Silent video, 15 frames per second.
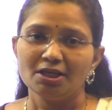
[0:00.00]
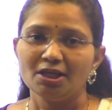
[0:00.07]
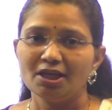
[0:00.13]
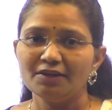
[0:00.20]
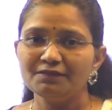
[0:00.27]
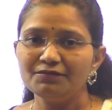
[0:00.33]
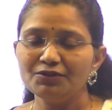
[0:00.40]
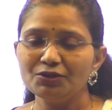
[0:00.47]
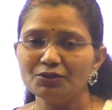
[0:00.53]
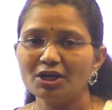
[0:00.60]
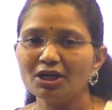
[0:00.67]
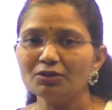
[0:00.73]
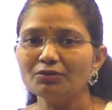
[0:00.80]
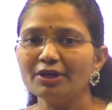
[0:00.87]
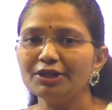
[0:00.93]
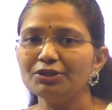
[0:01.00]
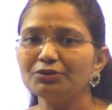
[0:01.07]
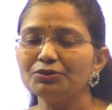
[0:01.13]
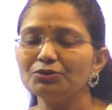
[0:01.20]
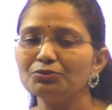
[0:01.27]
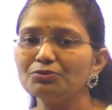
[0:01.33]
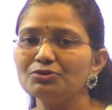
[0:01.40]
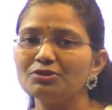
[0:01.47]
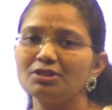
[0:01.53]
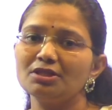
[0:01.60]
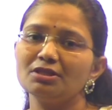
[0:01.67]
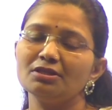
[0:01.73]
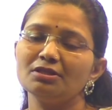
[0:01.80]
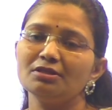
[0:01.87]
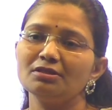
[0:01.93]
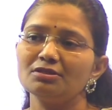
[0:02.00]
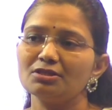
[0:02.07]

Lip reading: If you are going to use the,